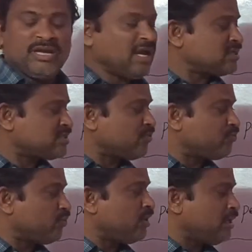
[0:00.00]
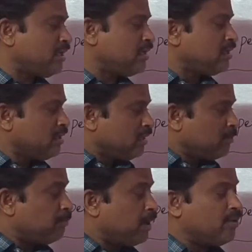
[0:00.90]
He has the
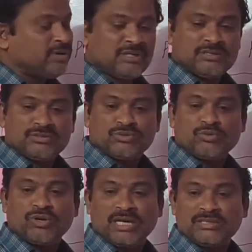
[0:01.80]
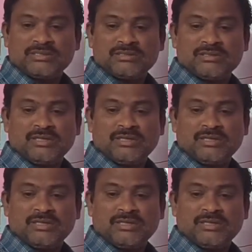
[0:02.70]
fully power to write